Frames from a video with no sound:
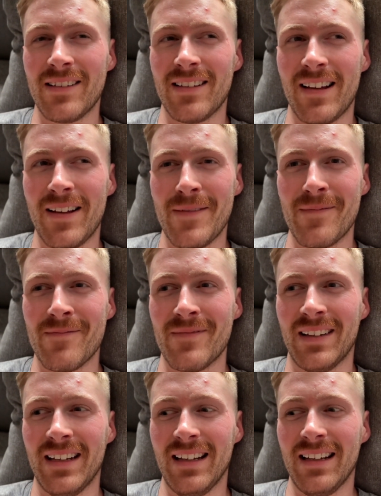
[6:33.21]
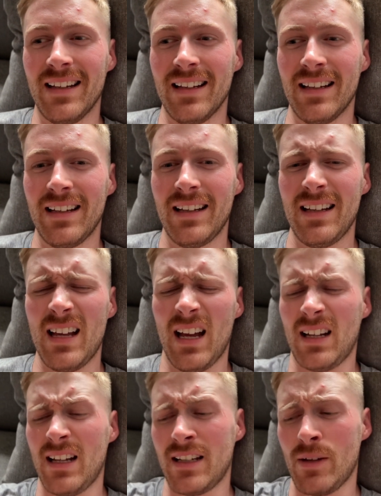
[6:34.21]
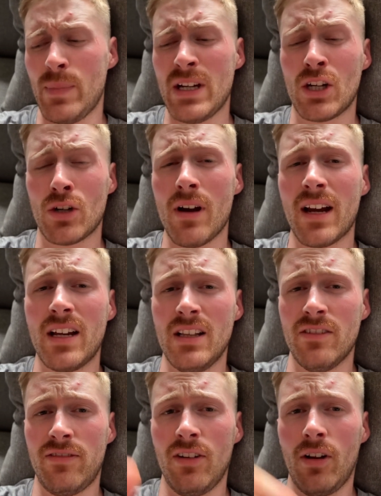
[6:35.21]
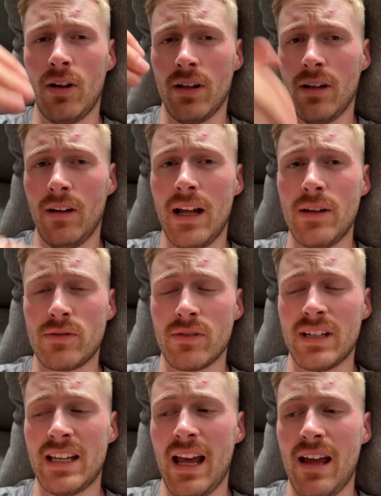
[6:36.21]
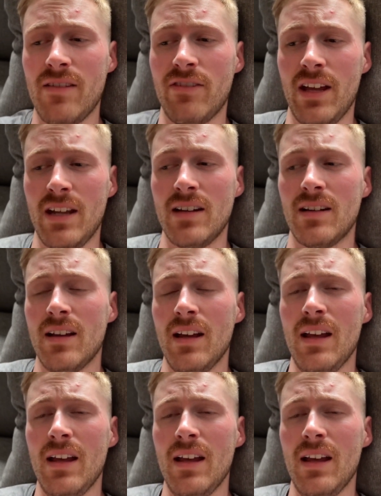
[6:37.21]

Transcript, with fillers: Um, it had like a big crack in the floor It looked like it was going to cave in